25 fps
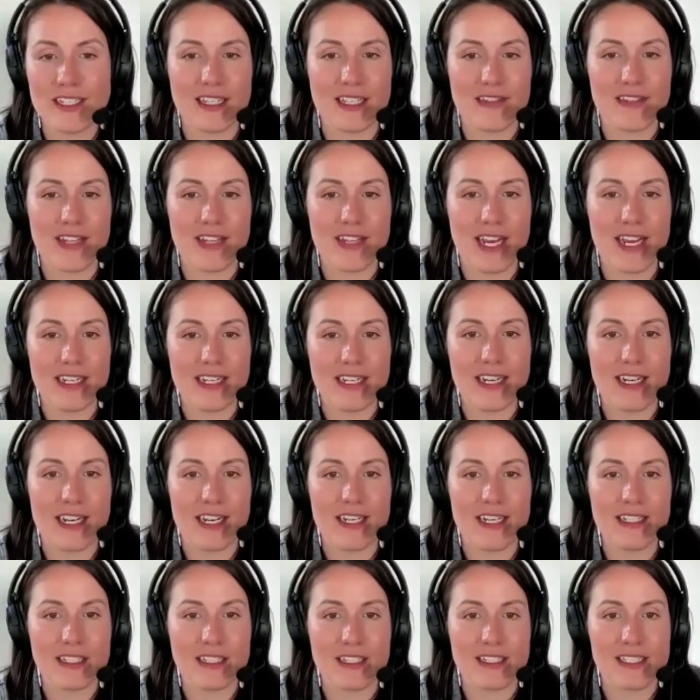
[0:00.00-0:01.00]
I love that. And
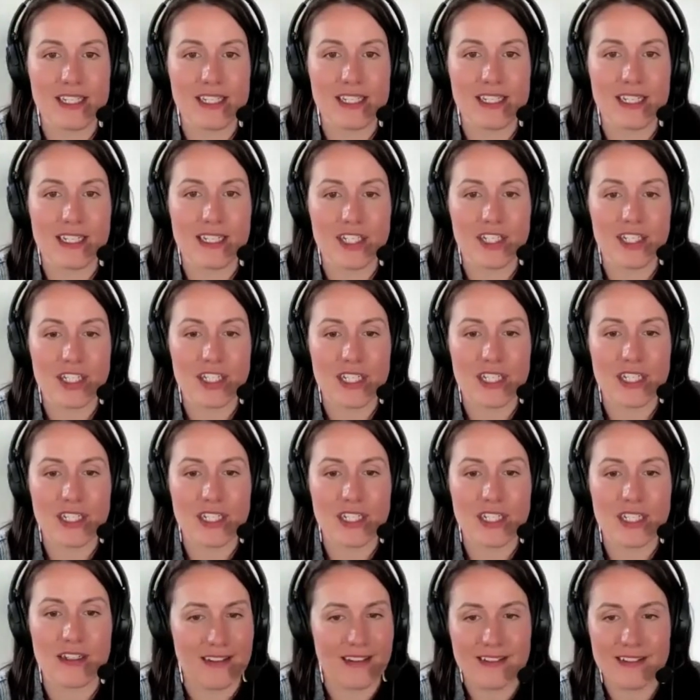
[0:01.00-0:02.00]
it looks like
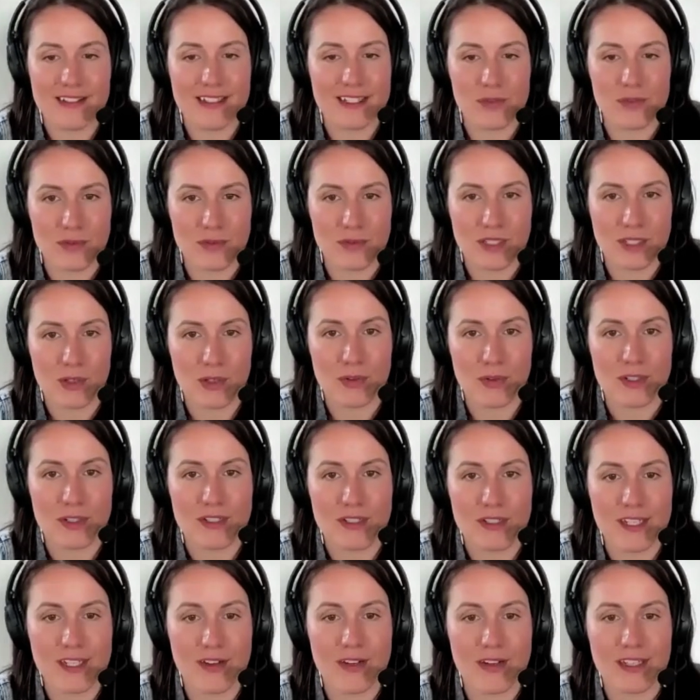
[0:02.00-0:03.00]
that's really
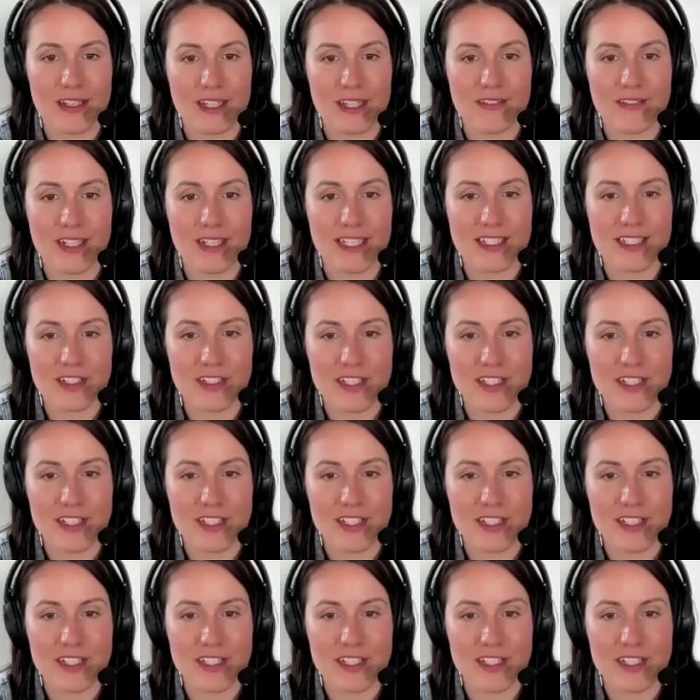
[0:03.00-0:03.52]
cool. So I love it.